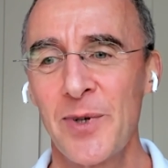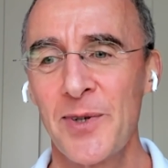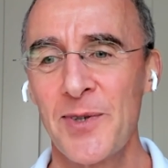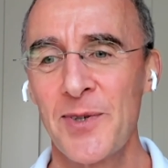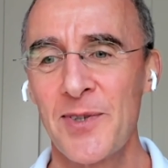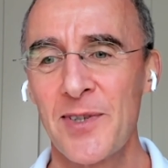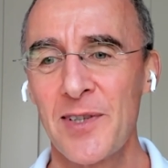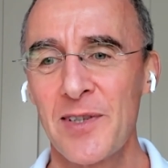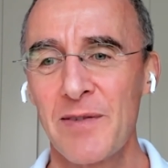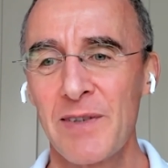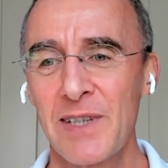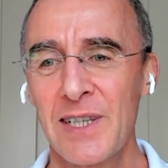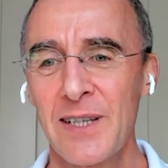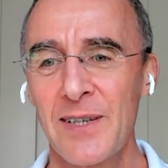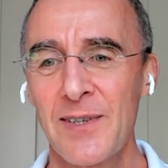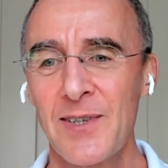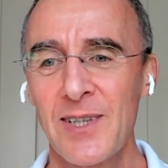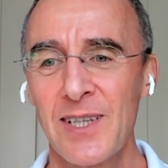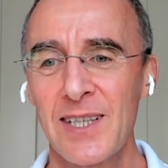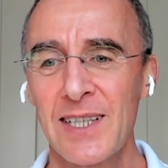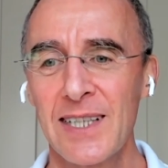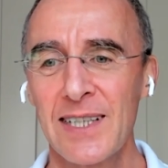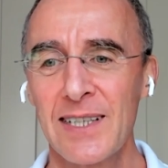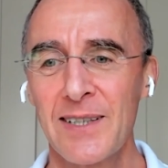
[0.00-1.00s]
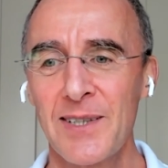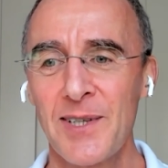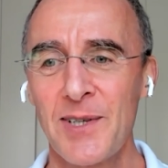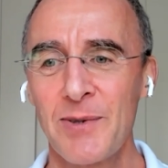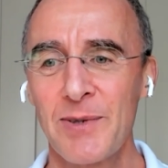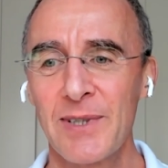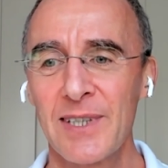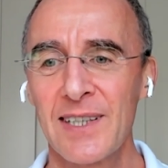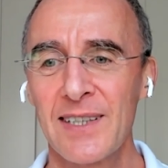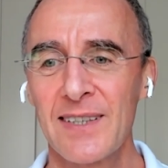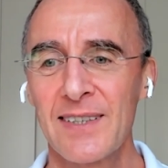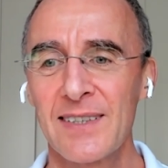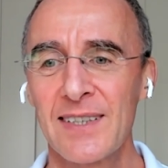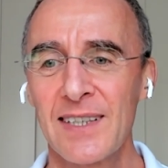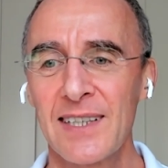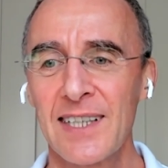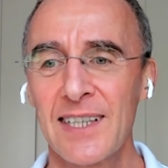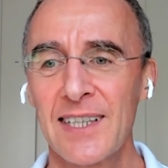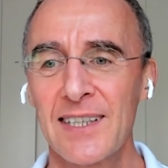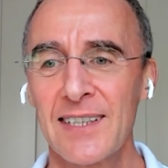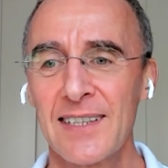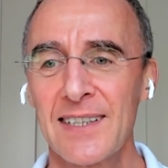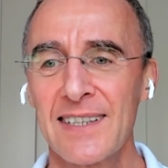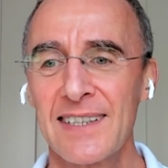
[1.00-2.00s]
positive energy and inner strength
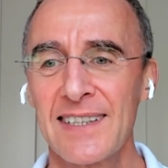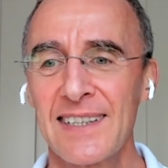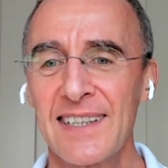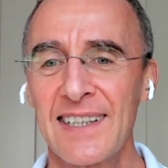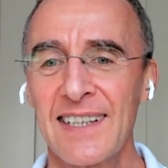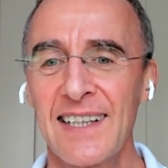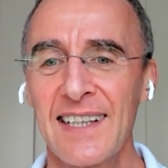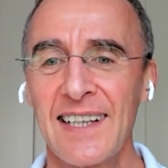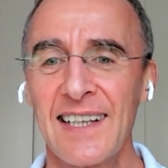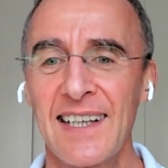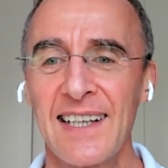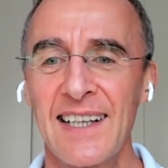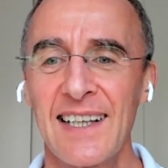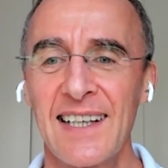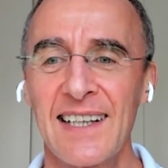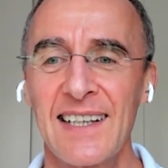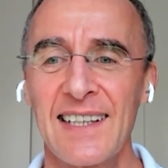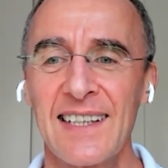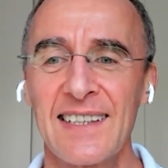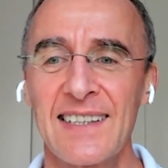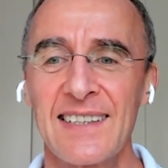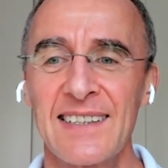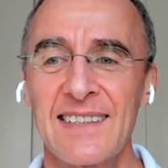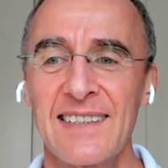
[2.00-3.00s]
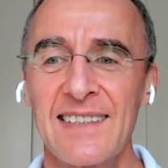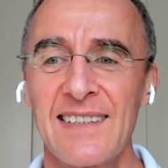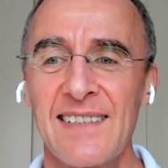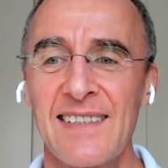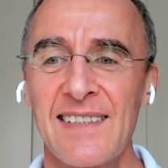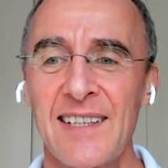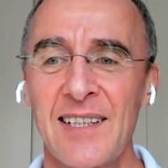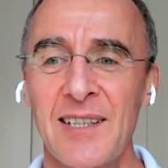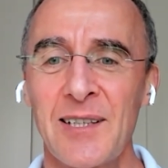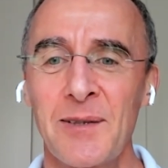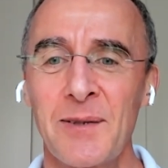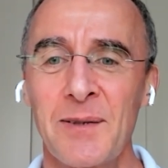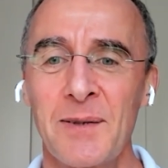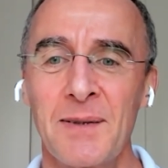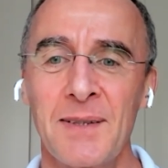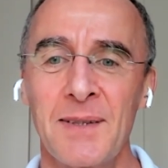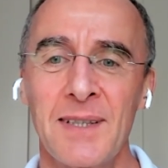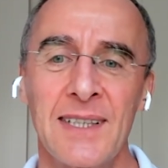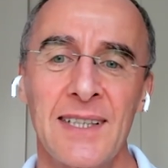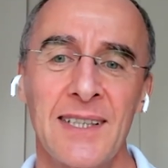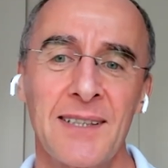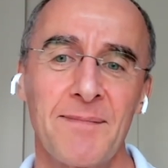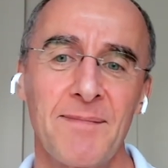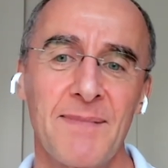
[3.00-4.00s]
again. So
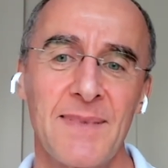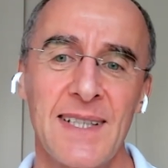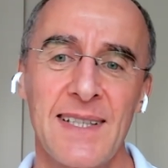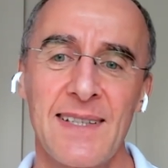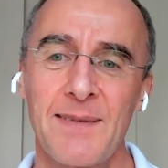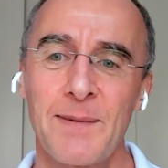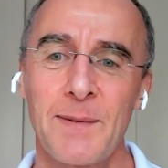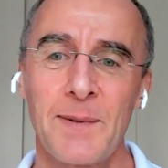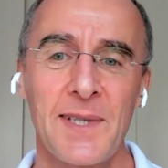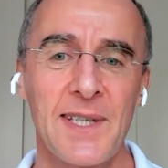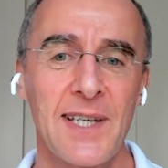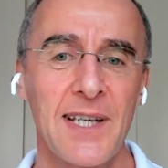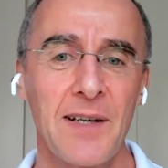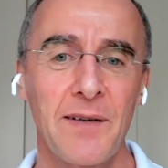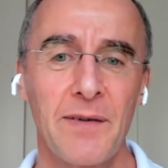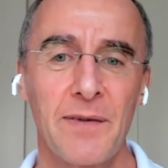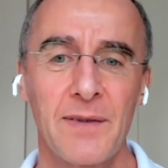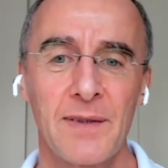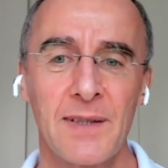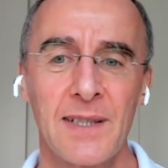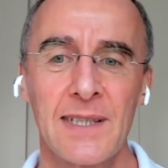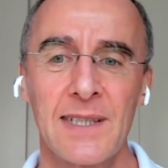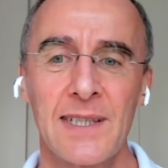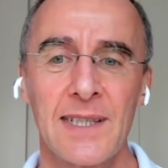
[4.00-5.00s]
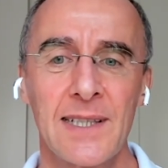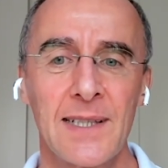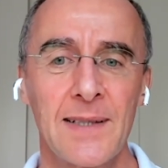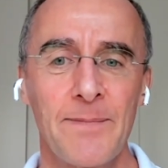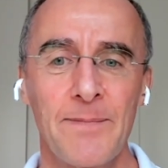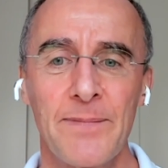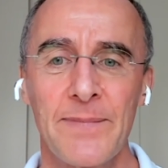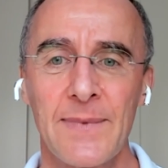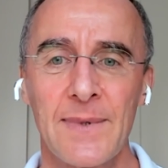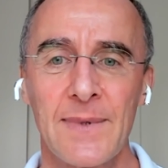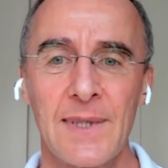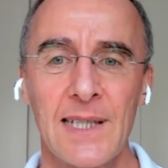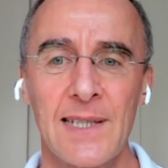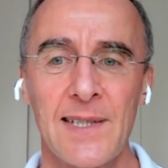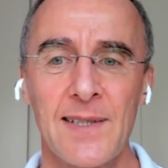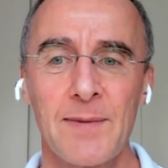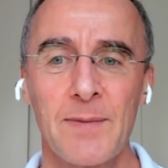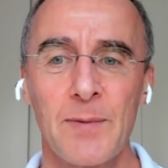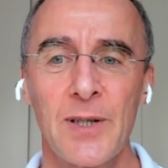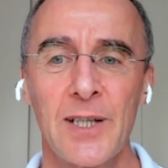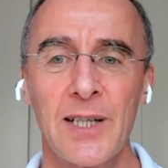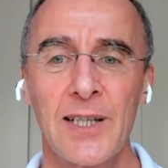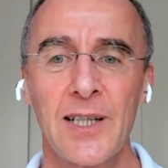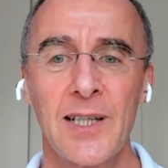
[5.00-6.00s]
you know, it was tough, and um,
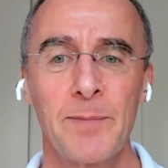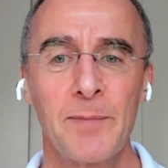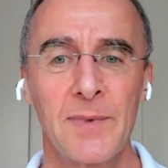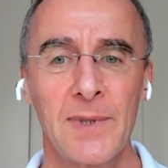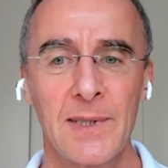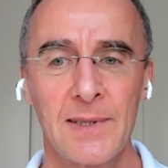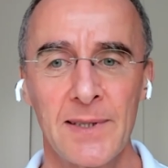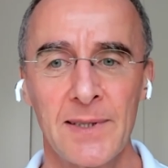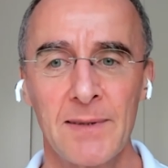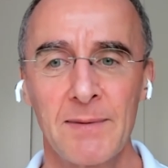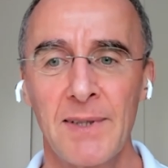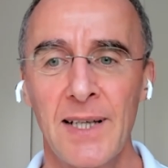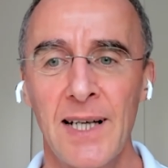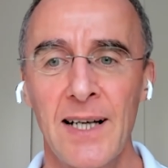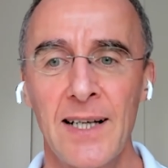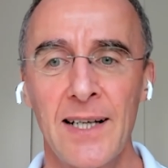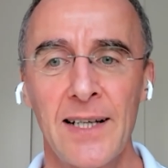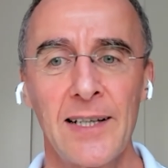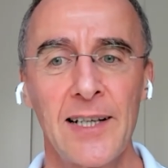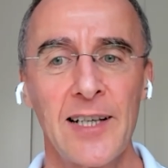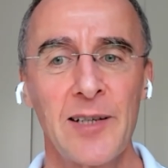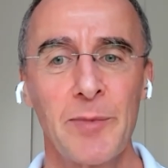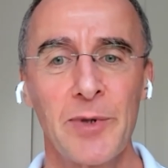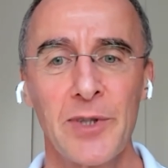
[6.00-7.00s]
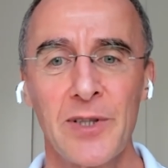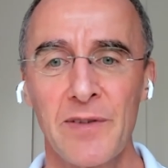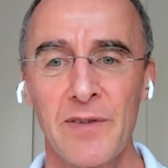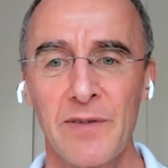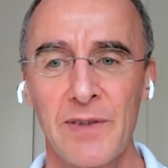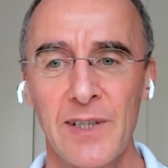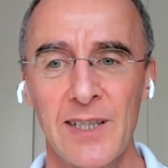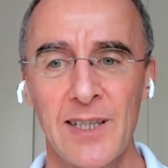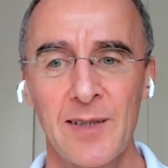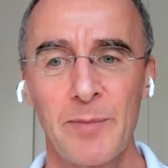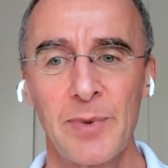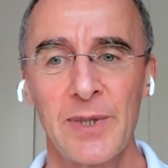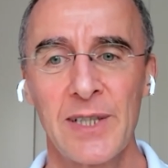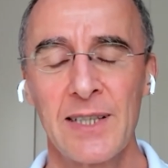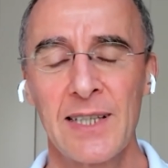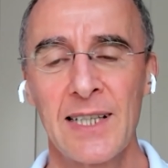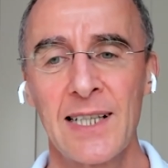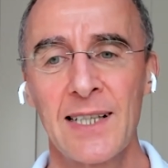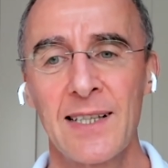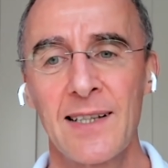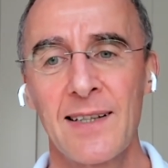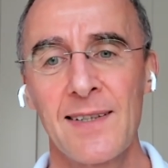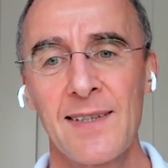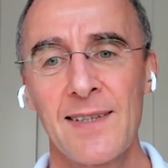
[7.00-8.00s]
that's why I'm, I'm highly motivated by
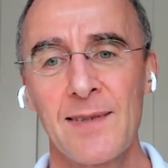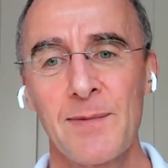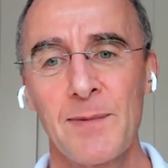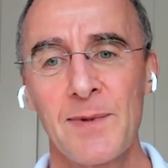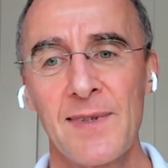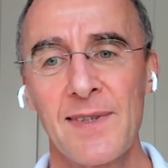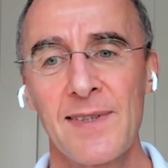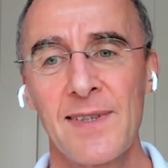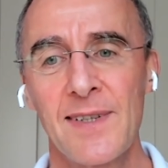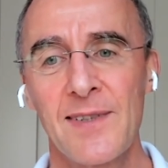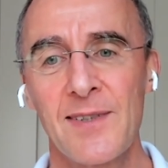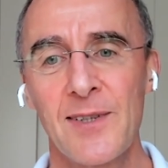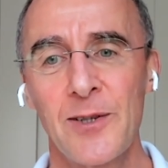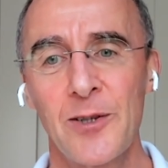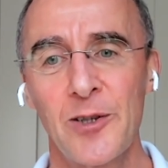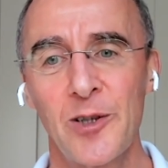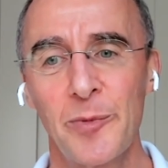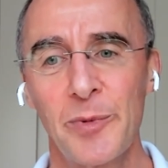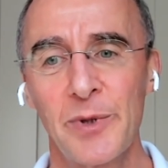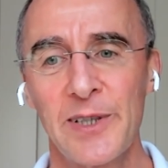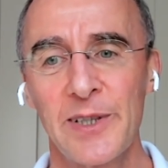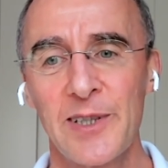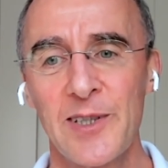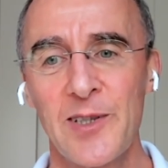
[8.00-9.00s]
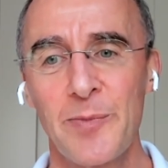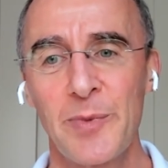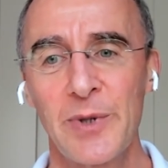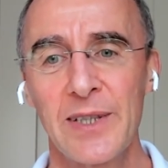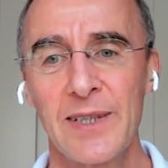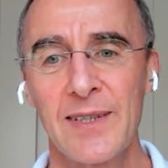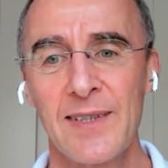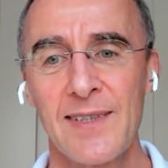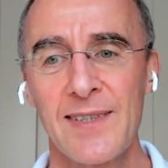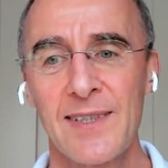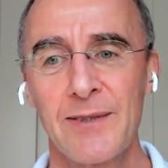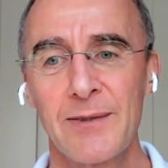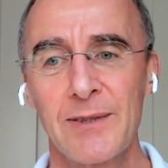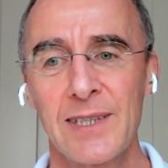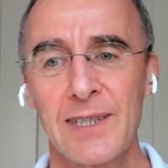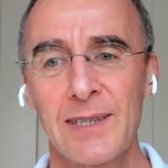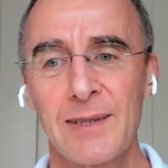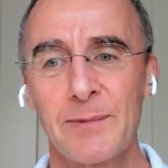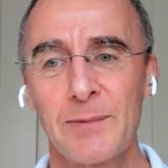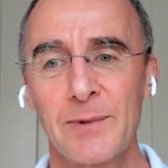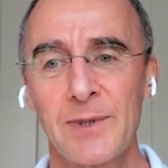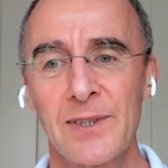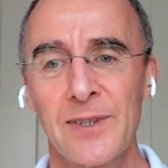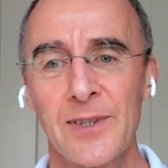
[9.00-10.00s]
that because it was such a horrible experience. I
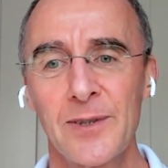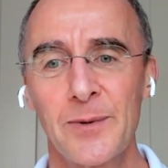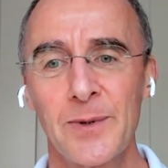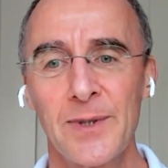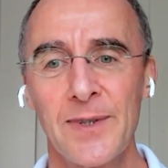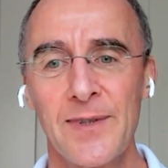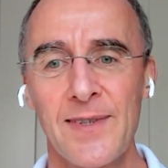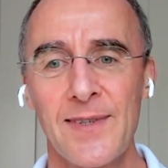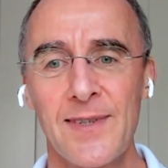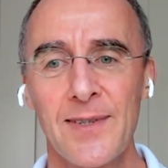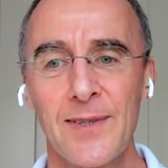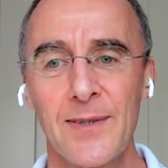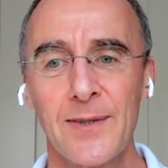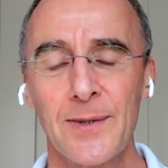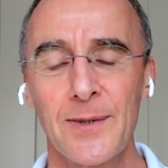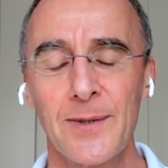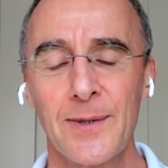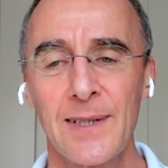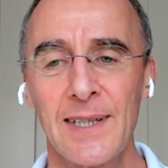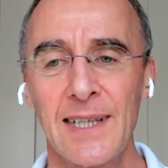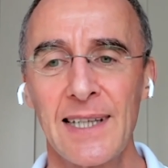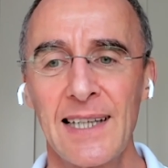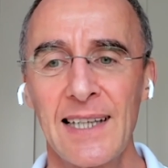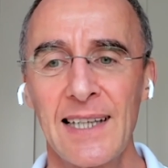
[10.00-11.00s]
really would not want to,